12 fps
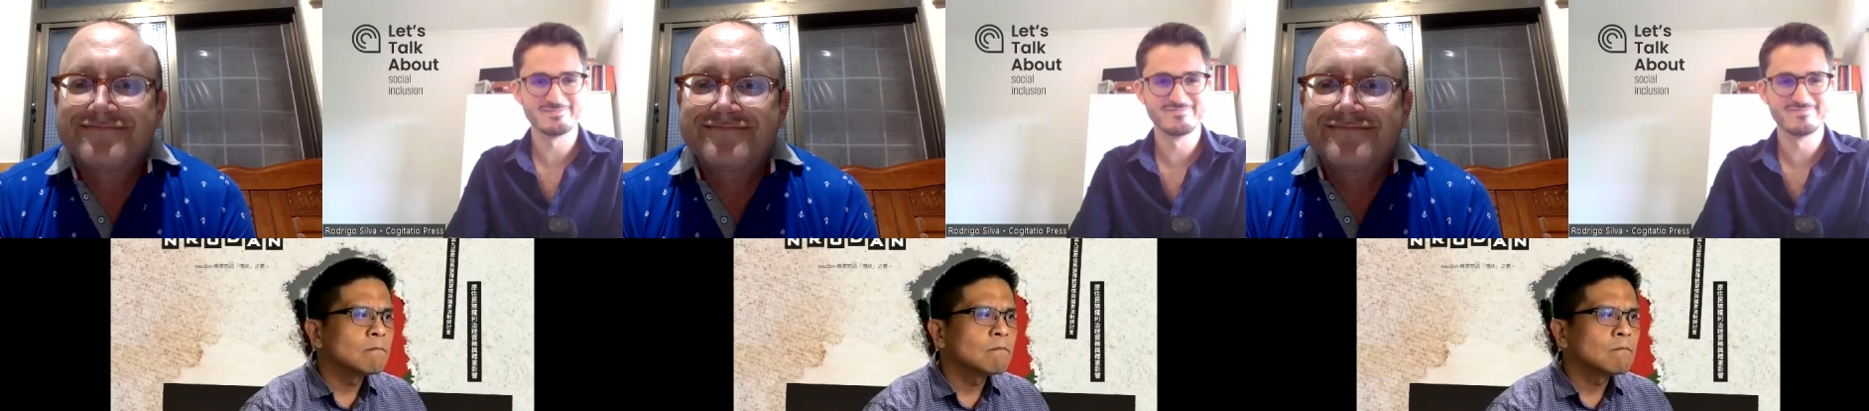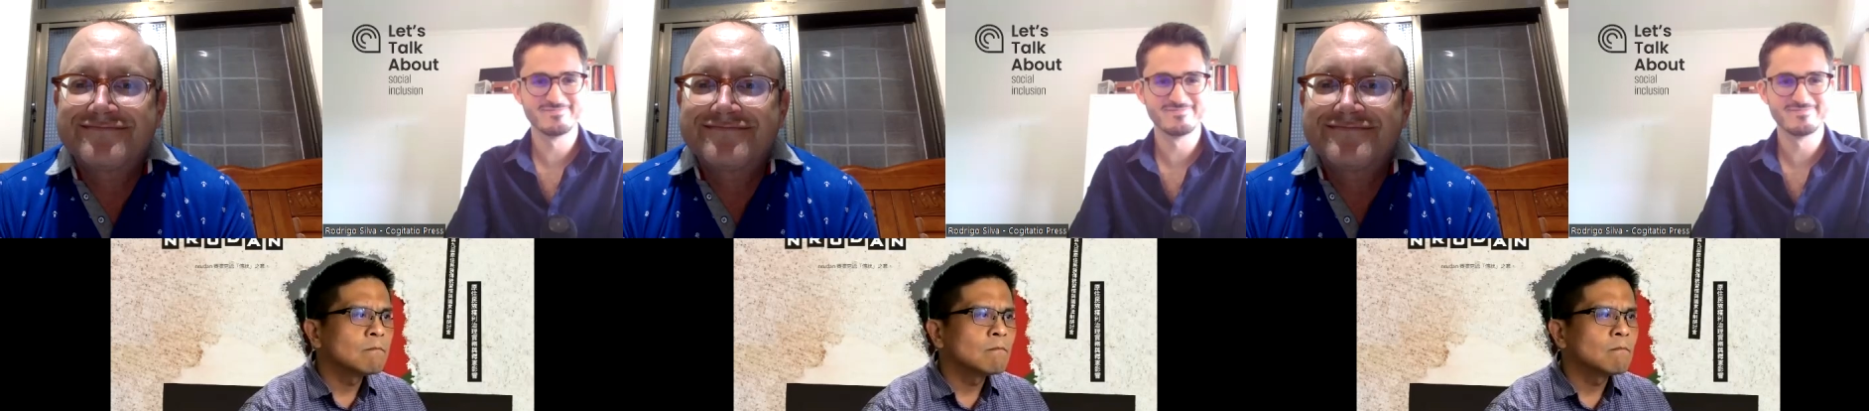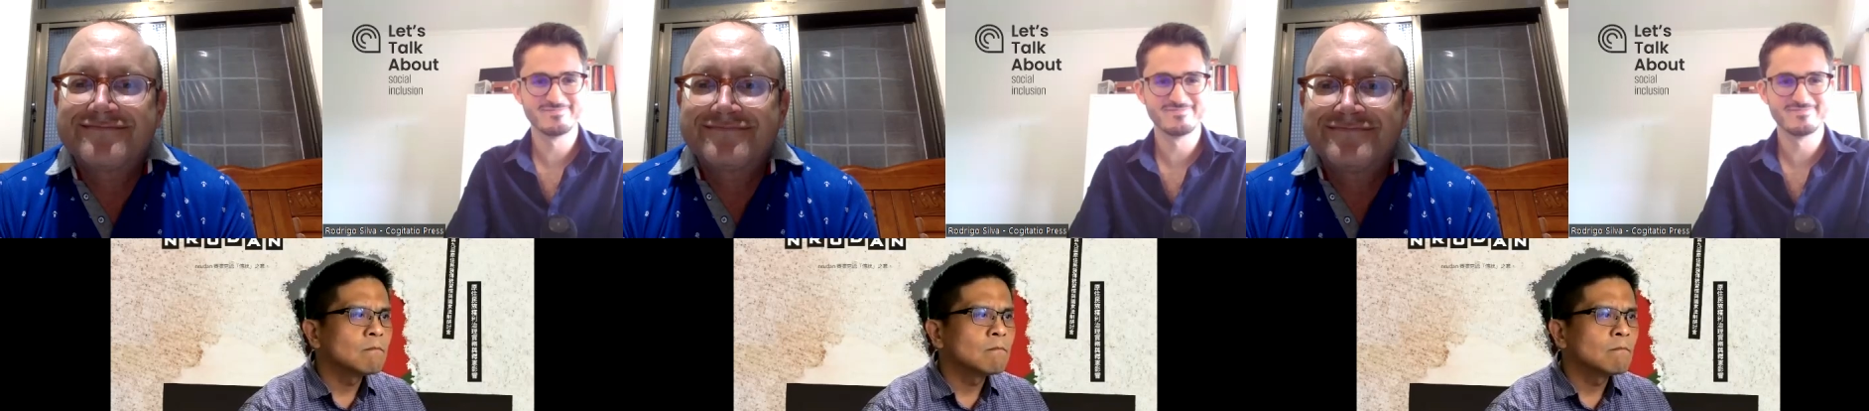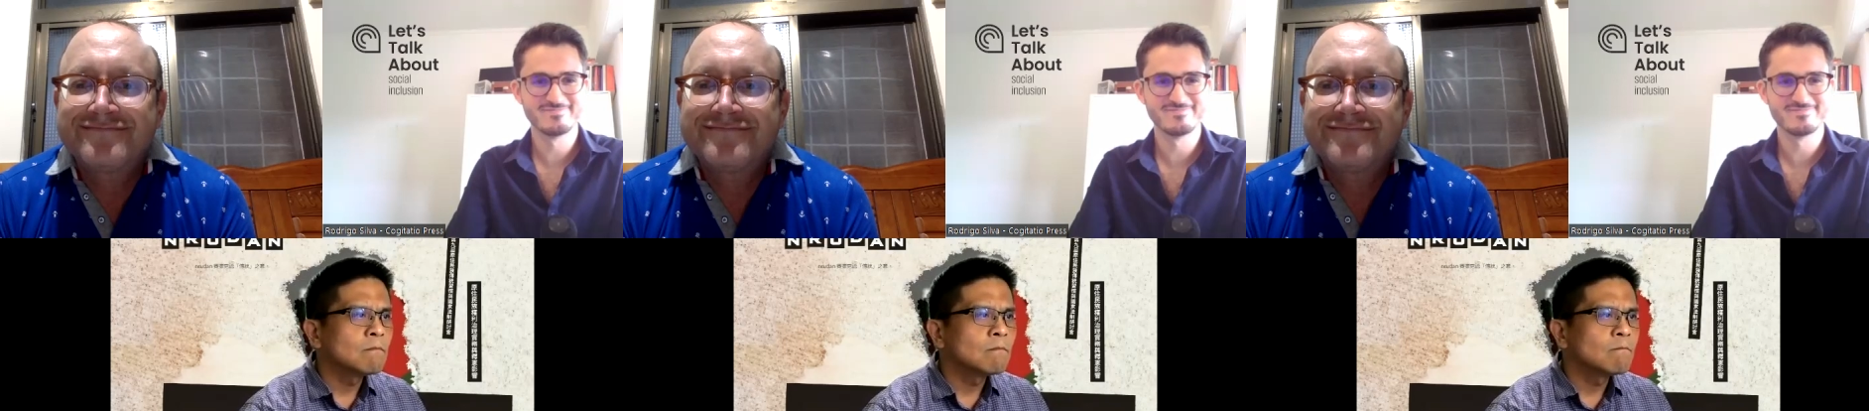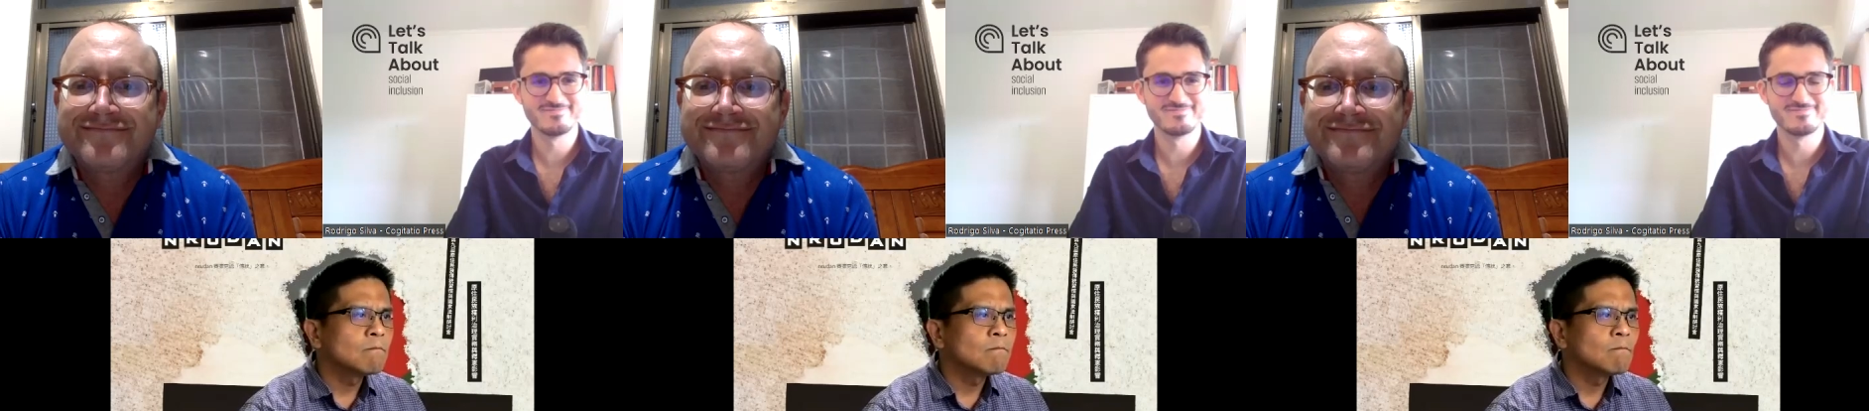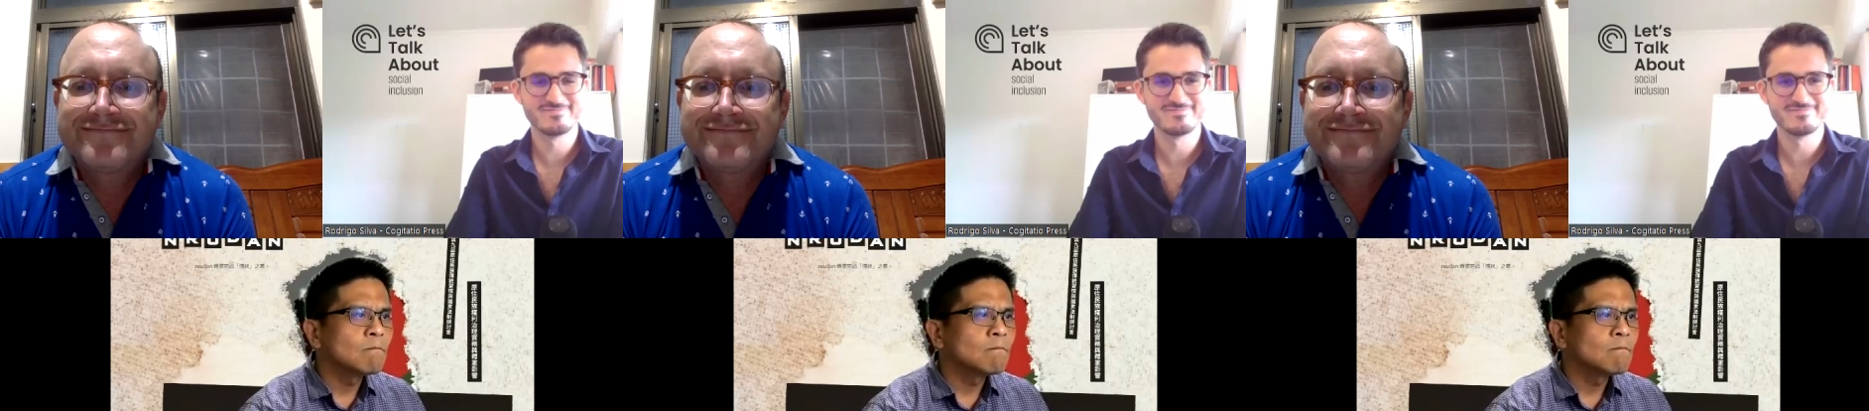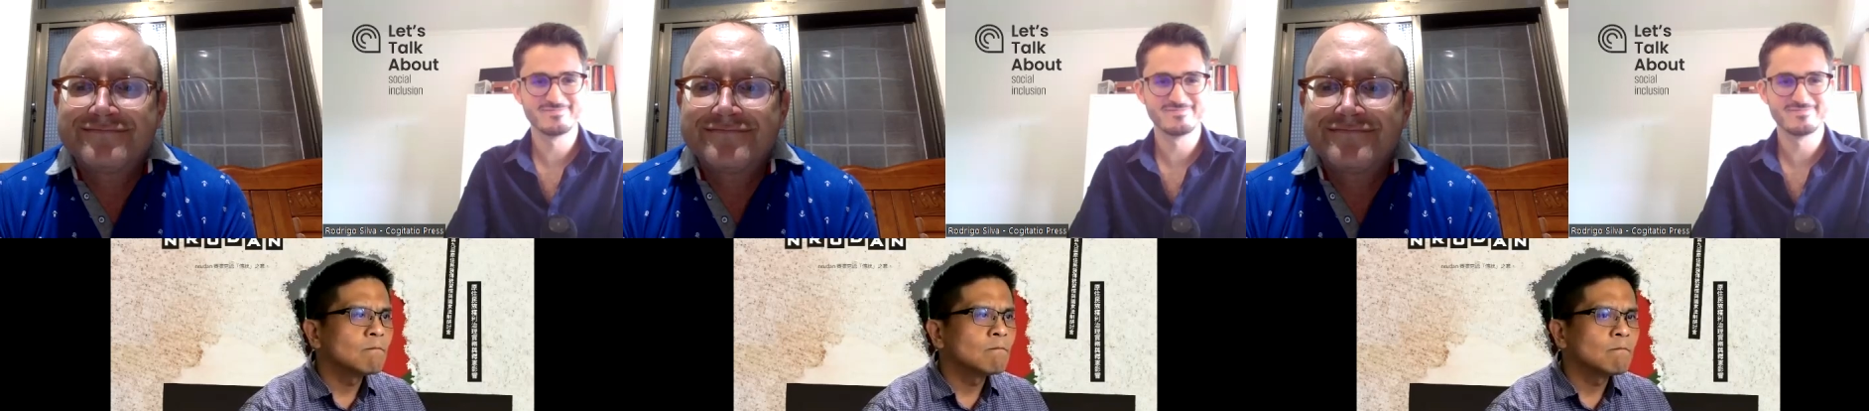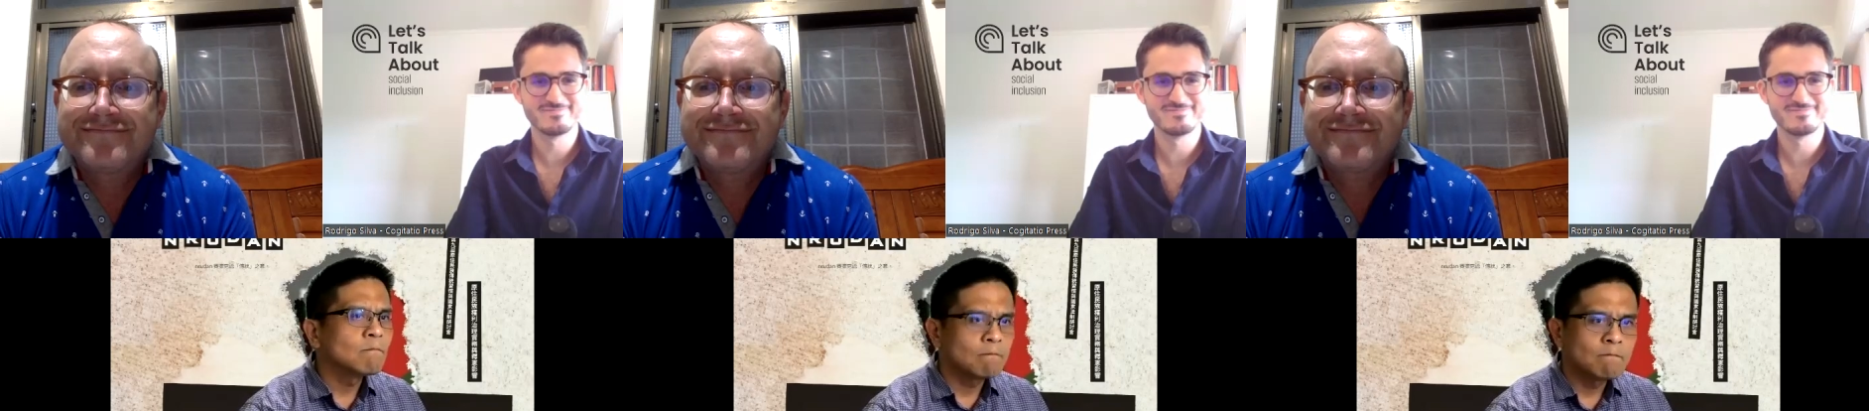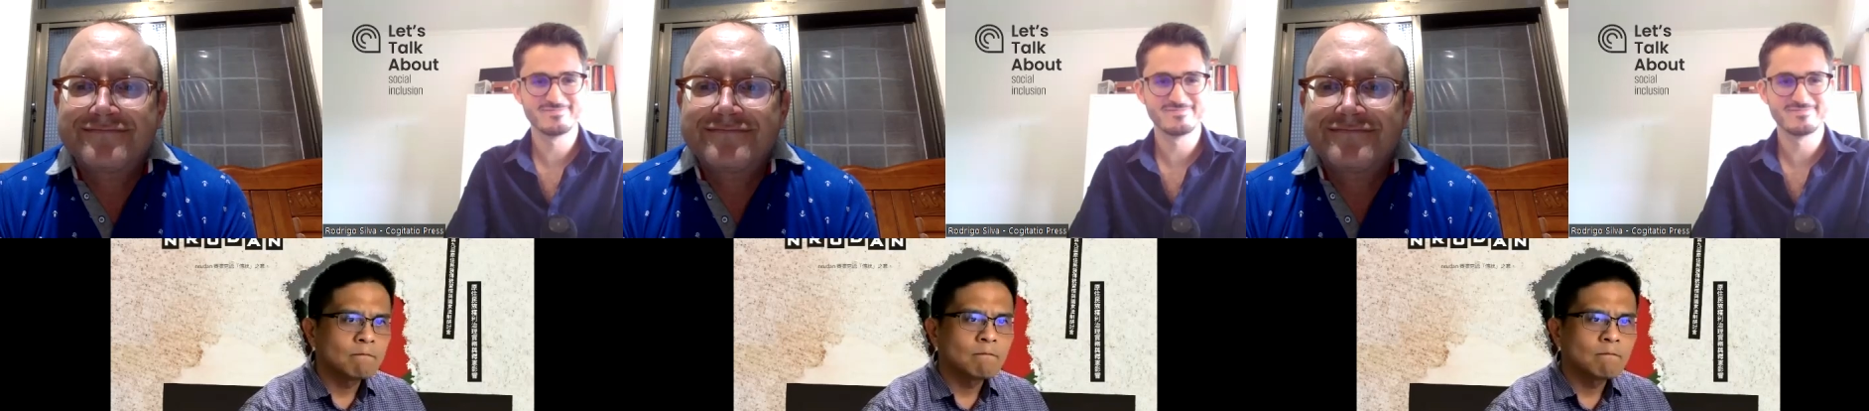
(silence)